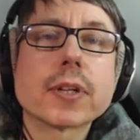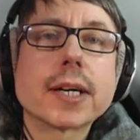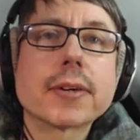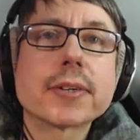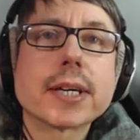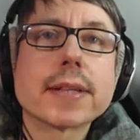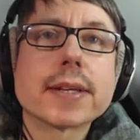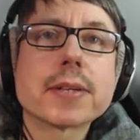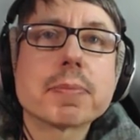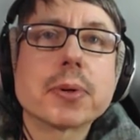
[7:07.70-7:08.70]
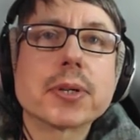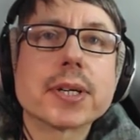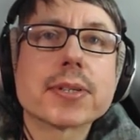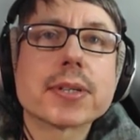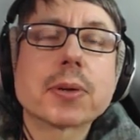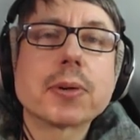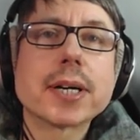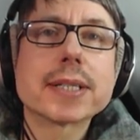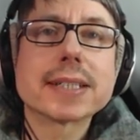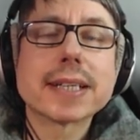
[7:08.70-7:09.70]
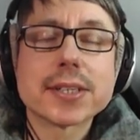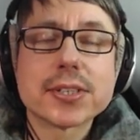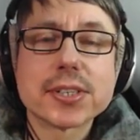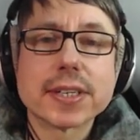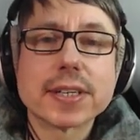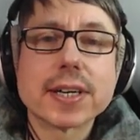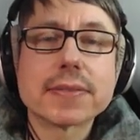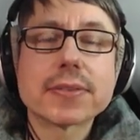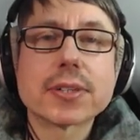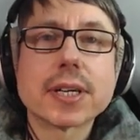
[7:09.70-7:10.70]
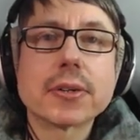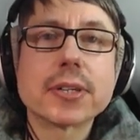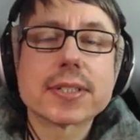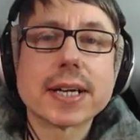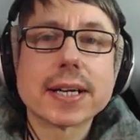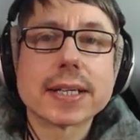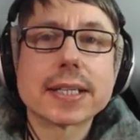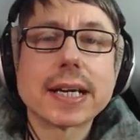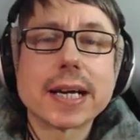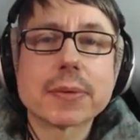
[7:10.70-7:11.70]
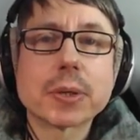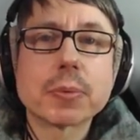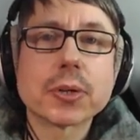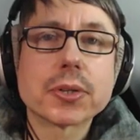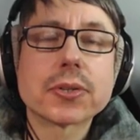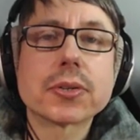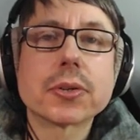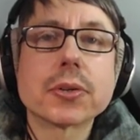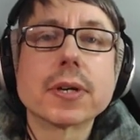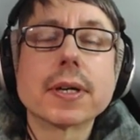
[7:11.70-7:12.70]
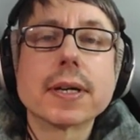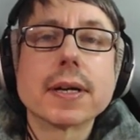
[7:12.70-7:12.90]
Solaria at this point isn't quite intelligent enough to know exactly how he wants to